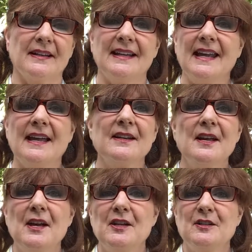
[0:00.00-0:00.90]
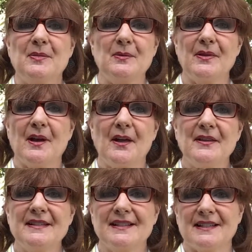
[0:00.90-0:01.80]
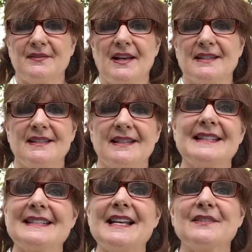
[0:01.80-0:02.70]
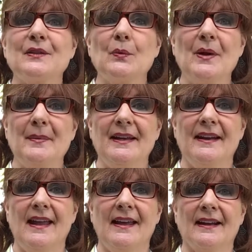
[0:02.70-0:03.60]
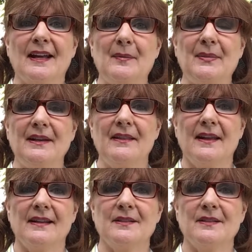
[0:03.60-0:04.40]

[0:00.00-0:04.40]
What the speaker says: And again, to be with all these successful women and a company that has